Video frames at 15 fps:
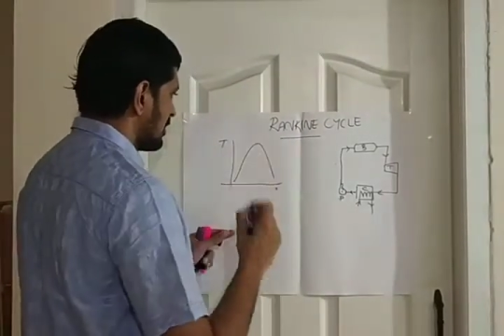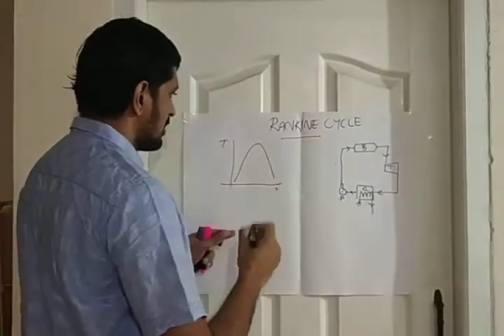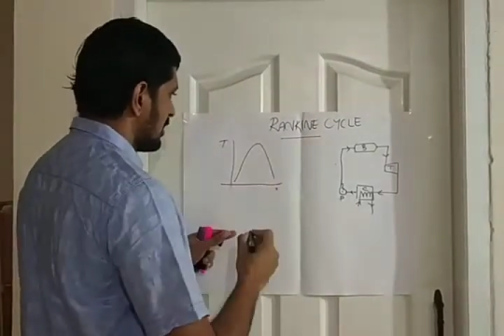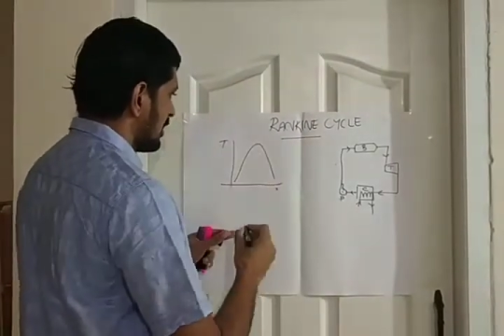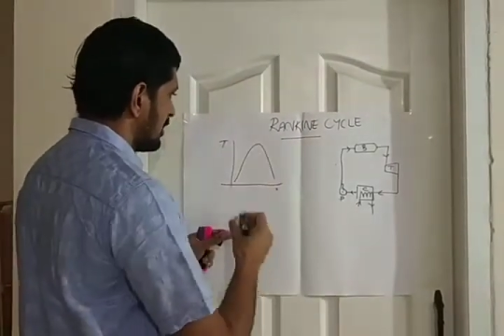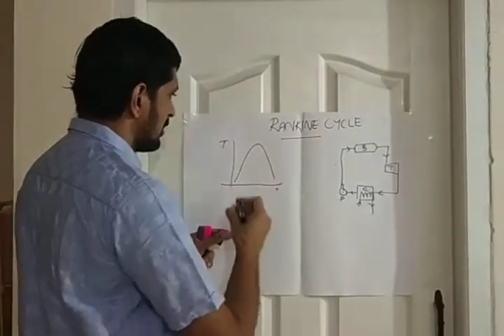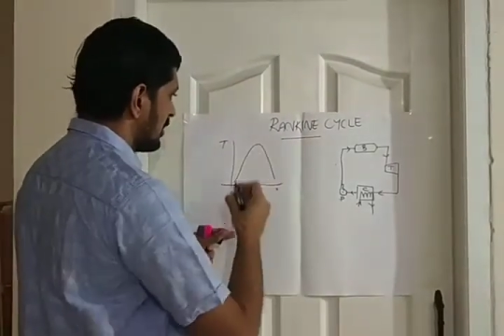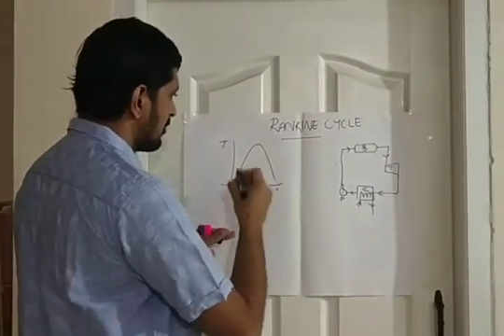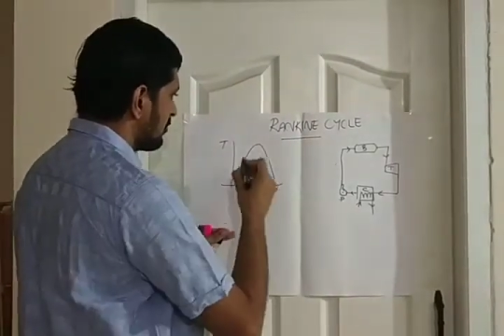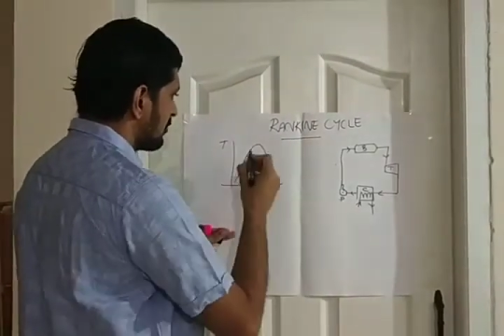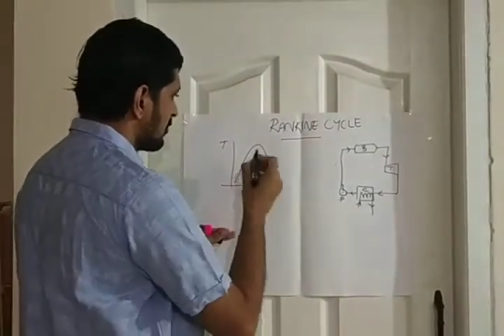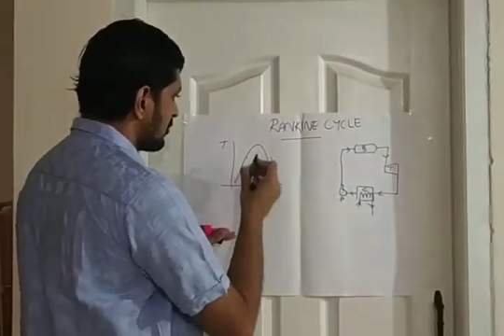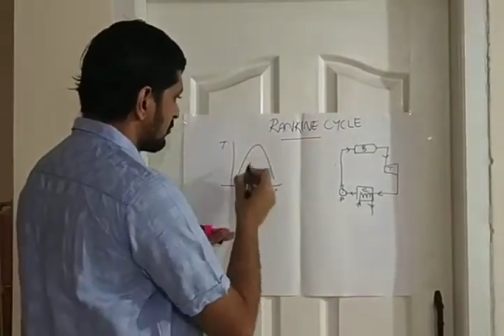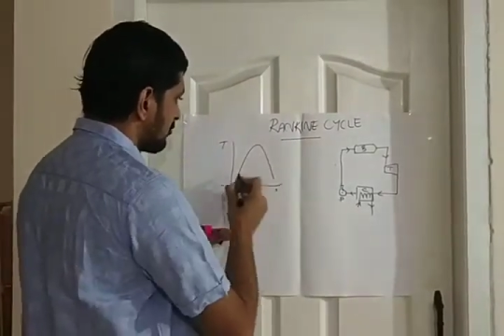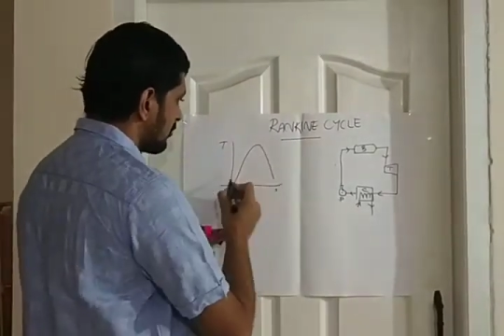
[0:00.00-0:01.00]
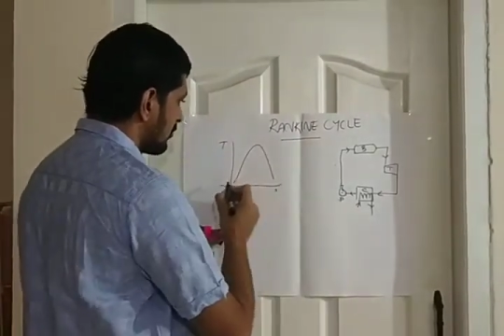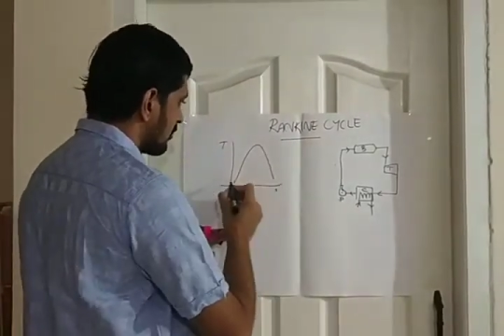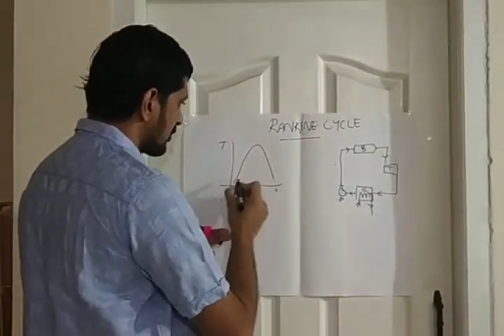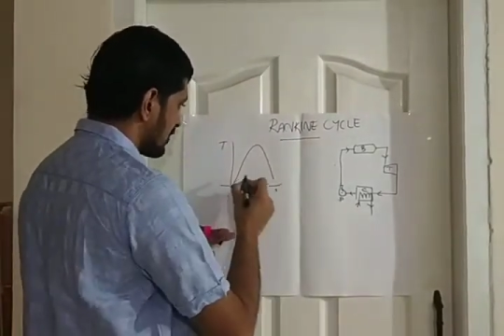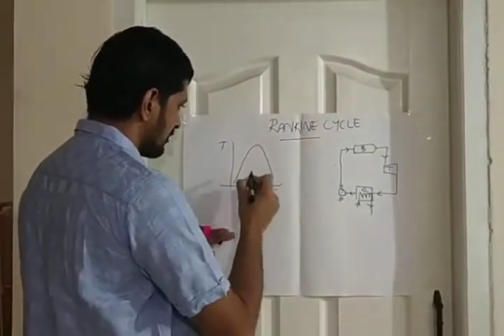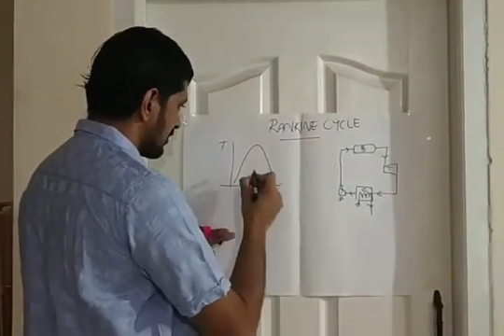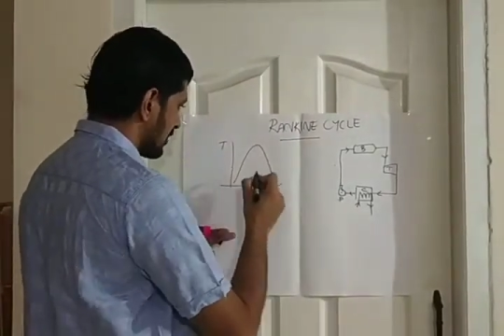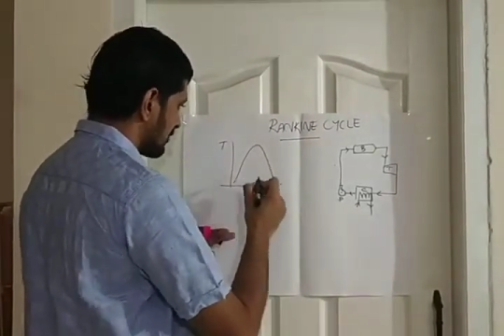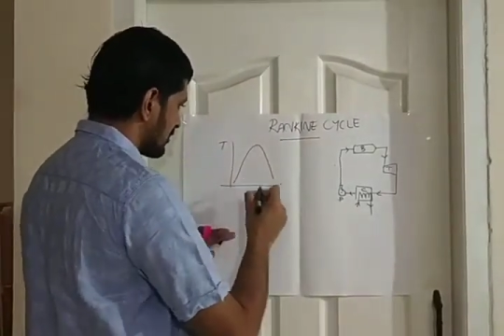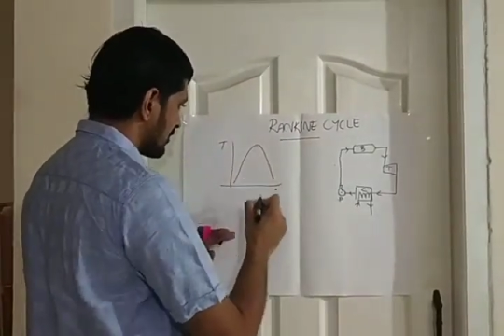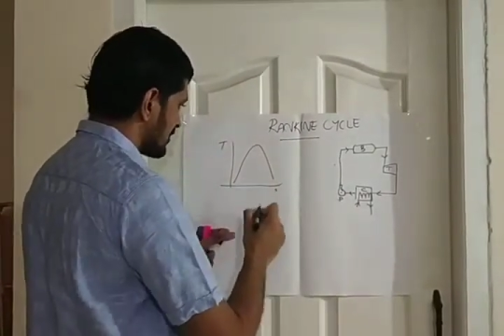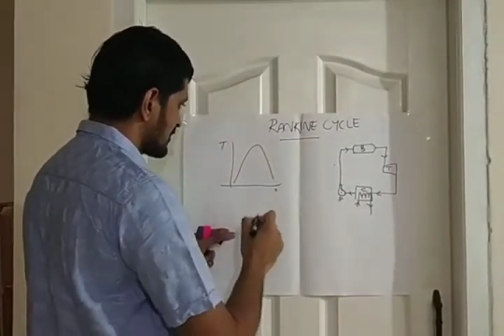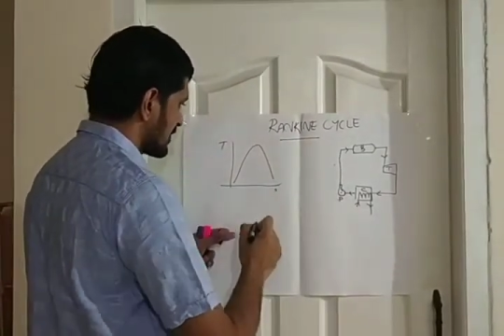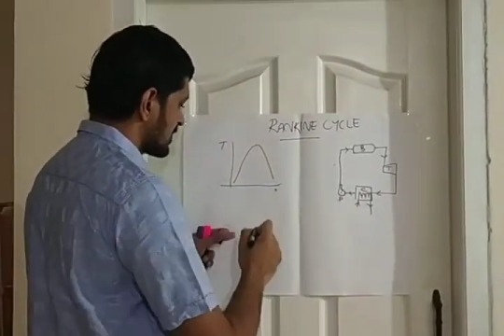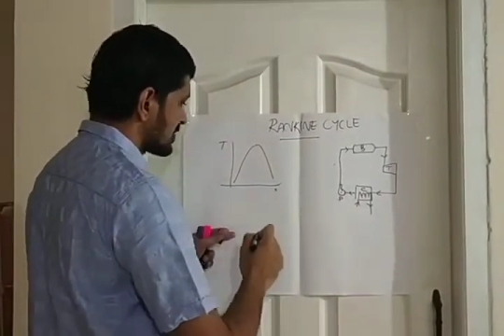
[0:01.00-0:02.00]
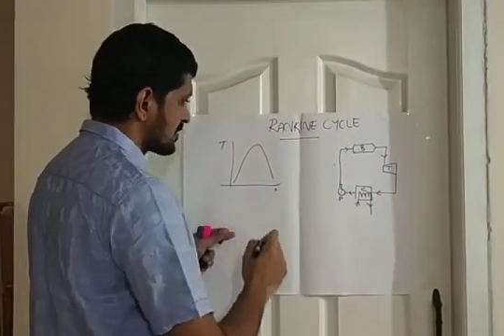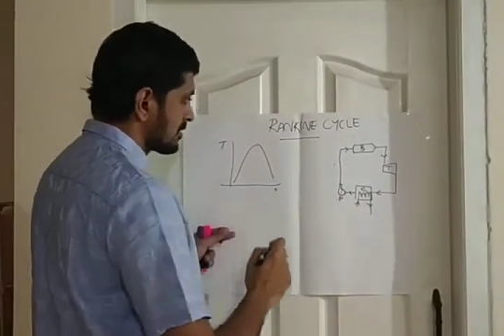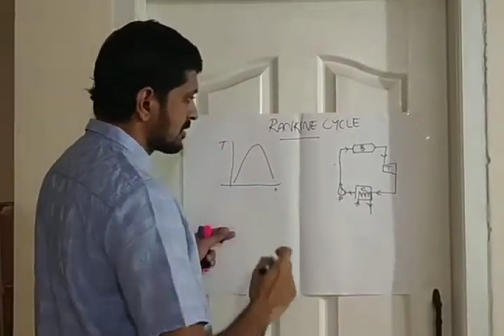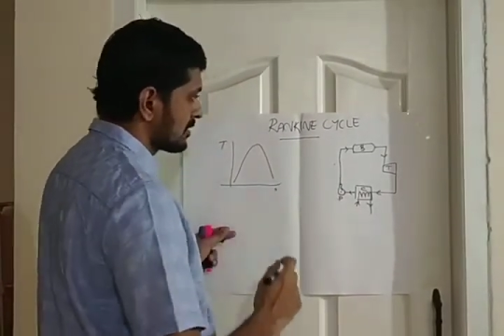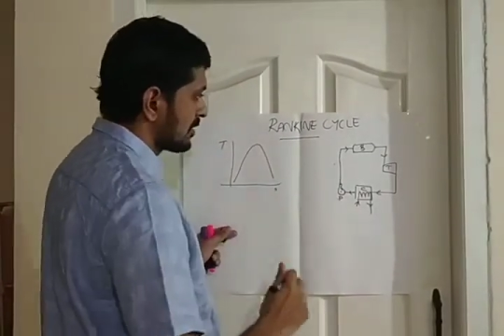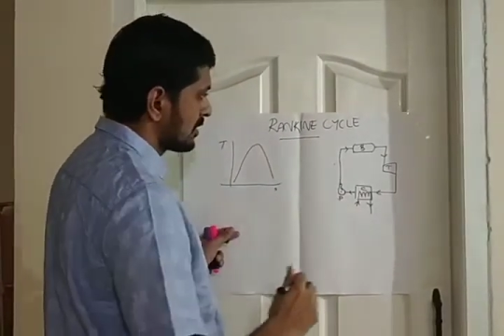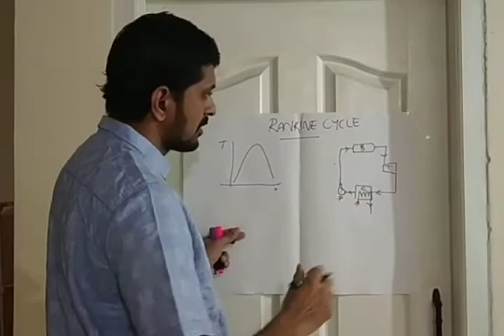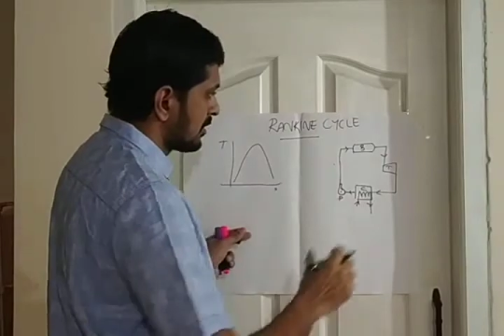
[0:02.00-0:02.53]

and you have four different processes